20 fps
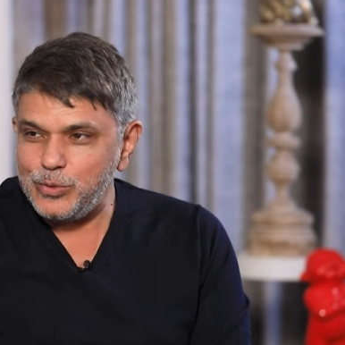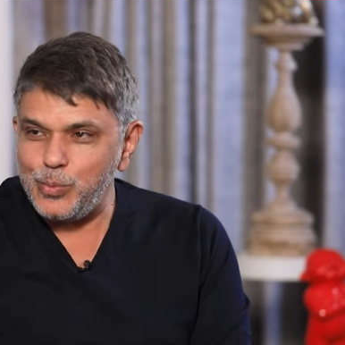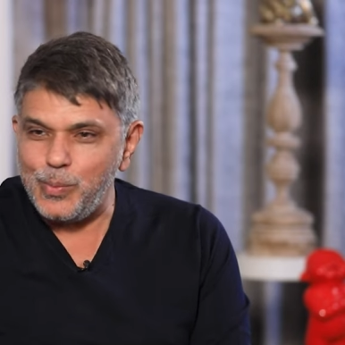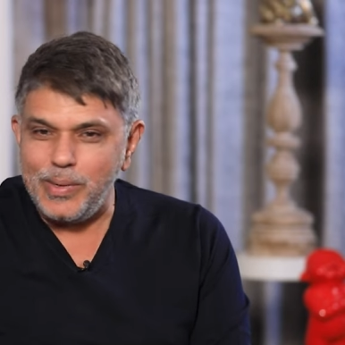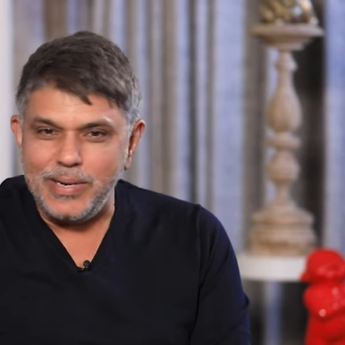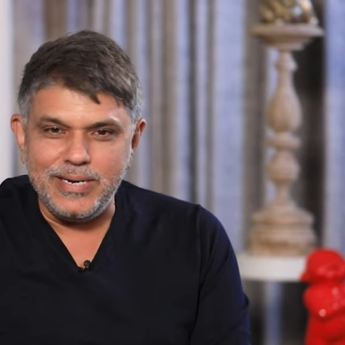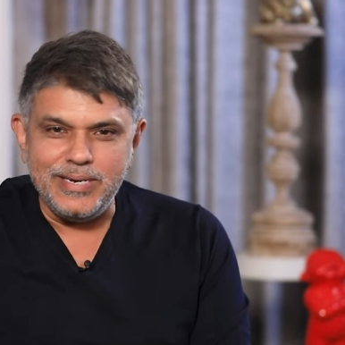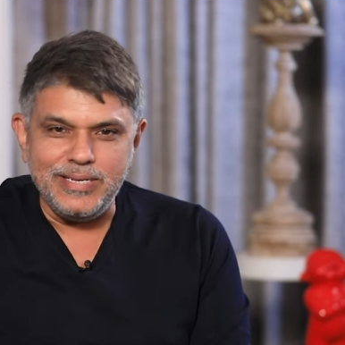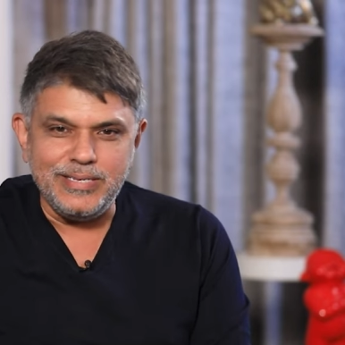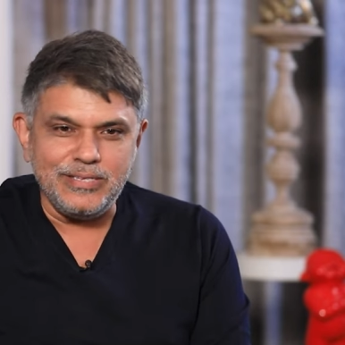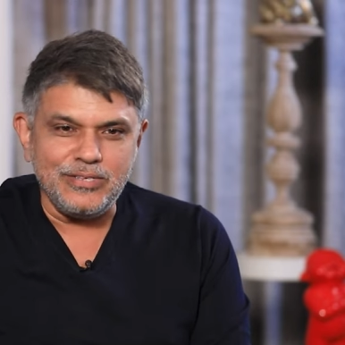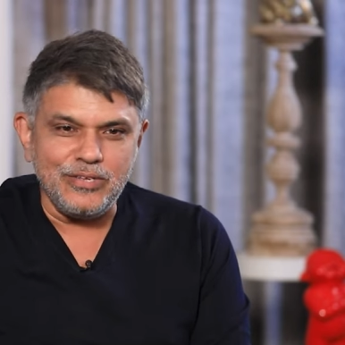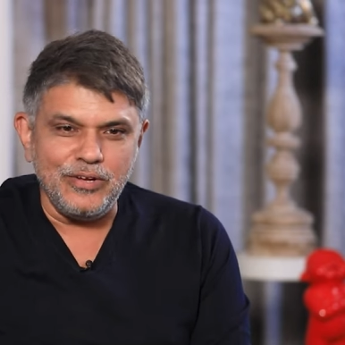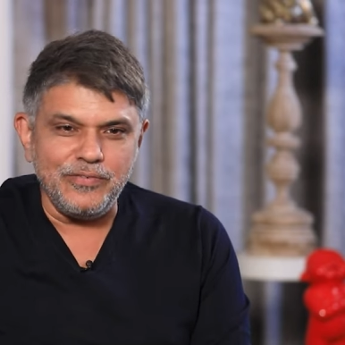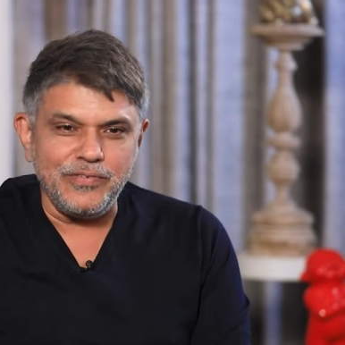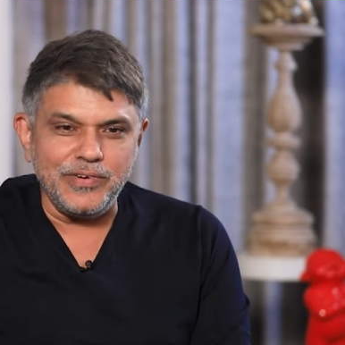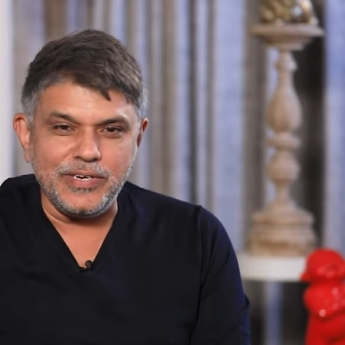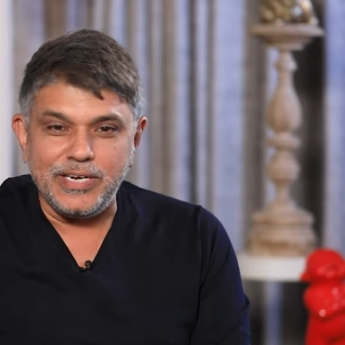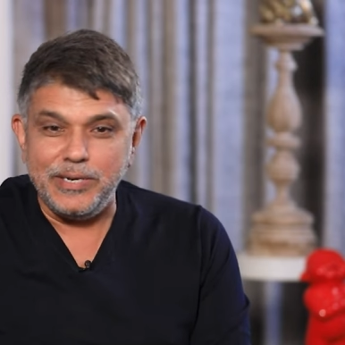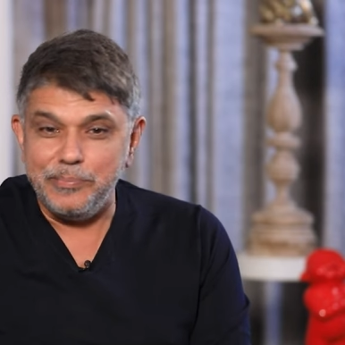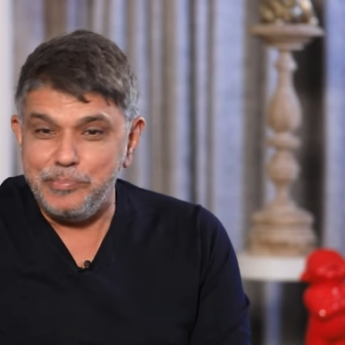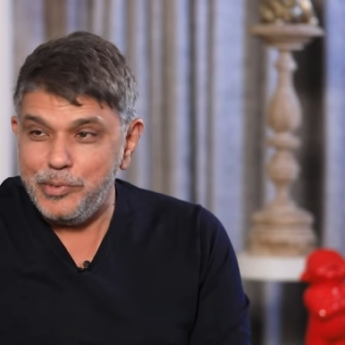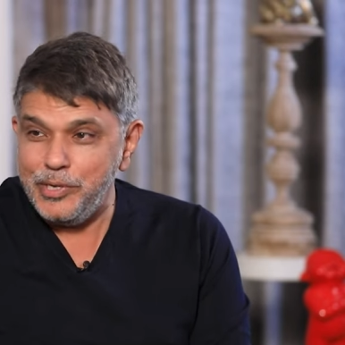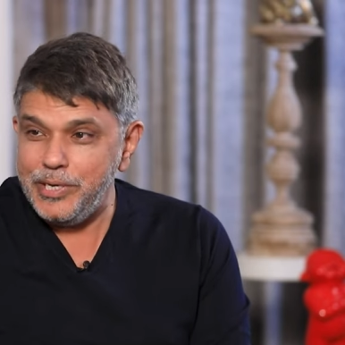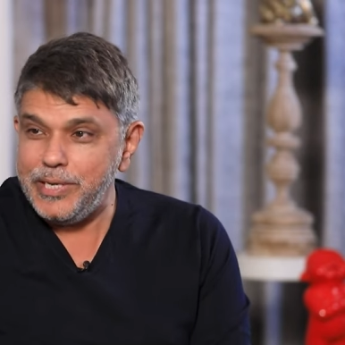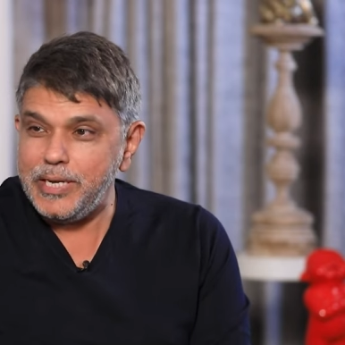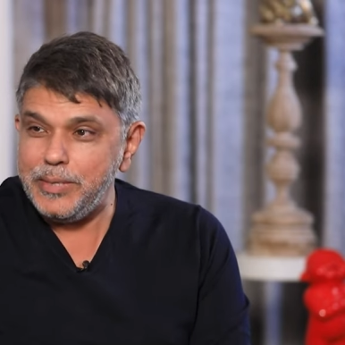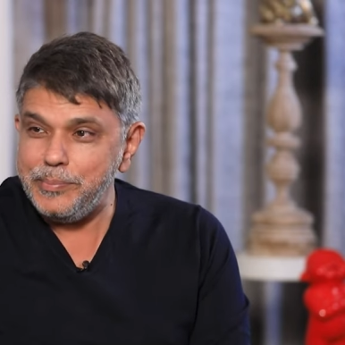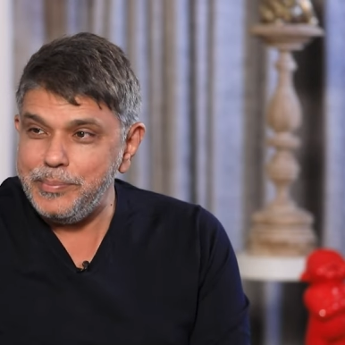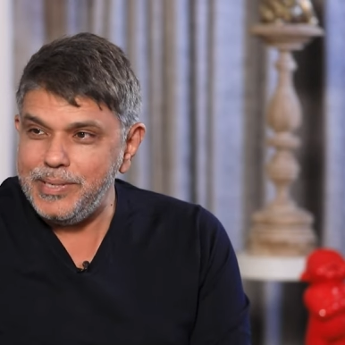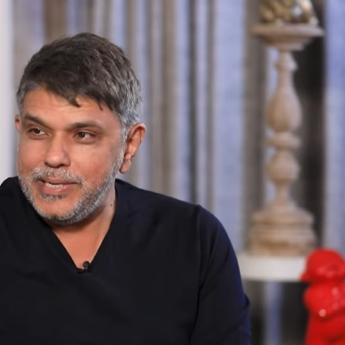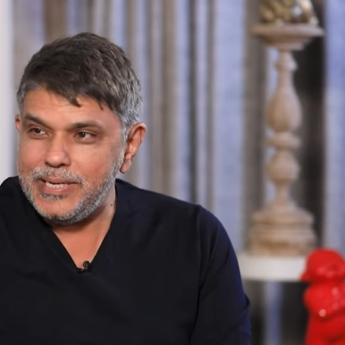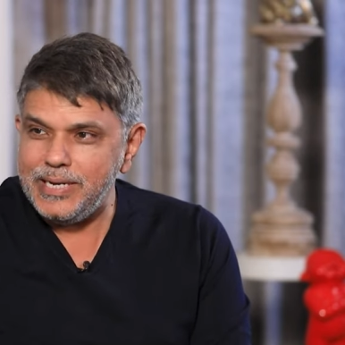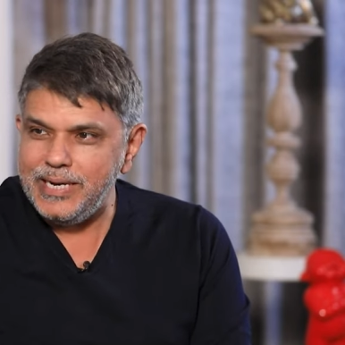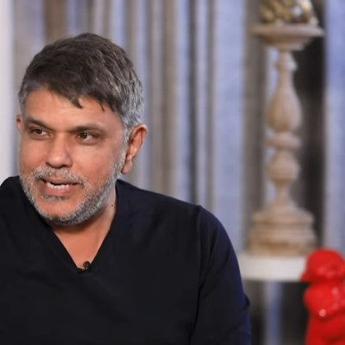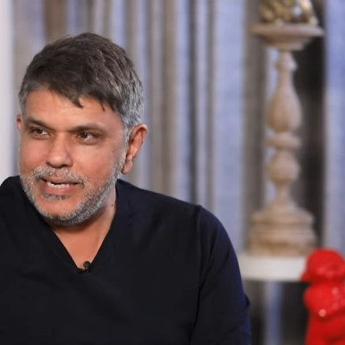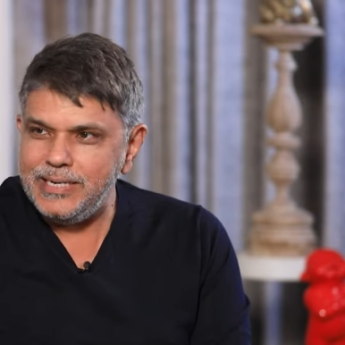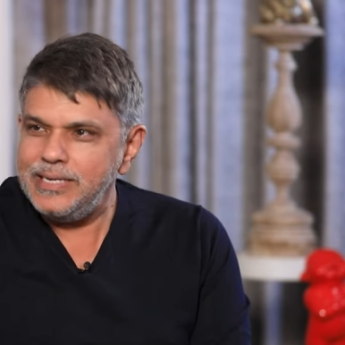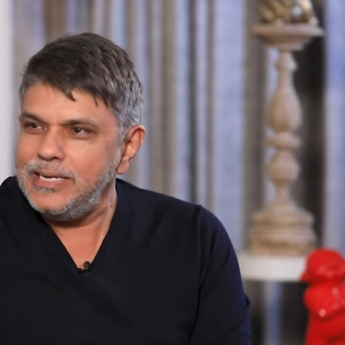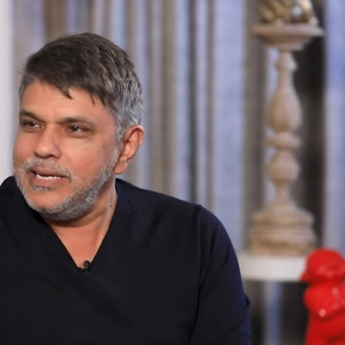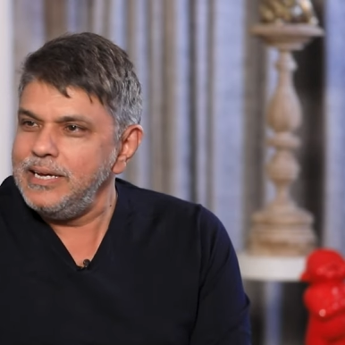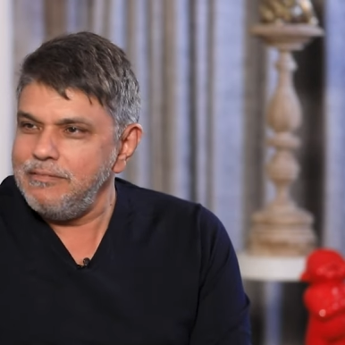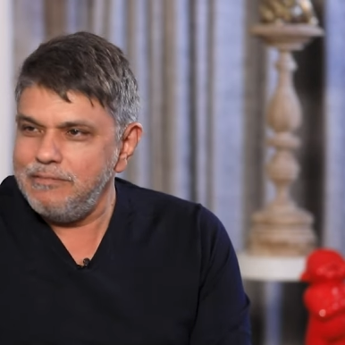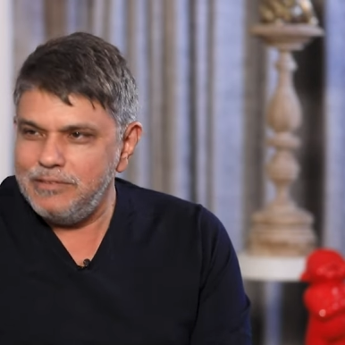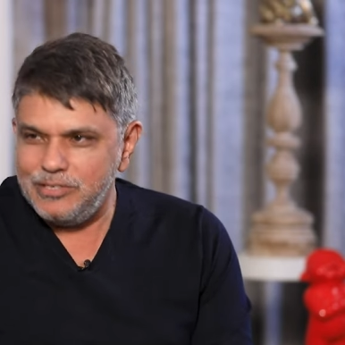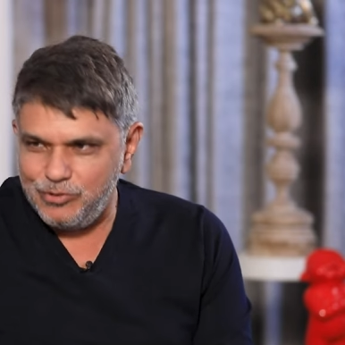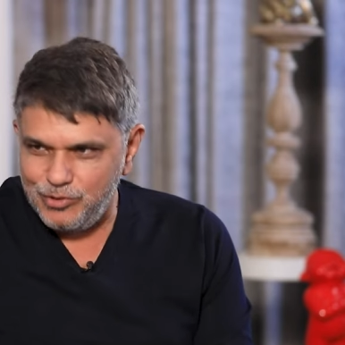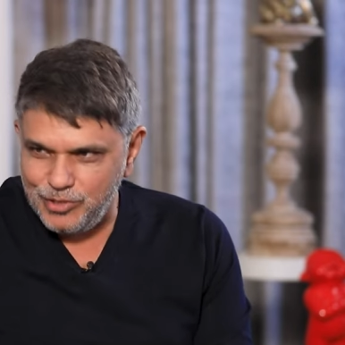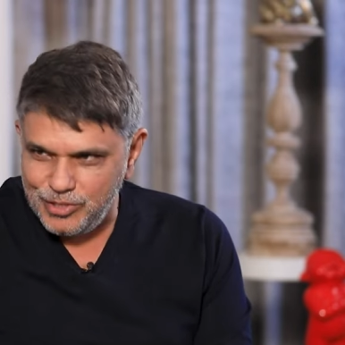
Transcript: One is of a communicable kind, which was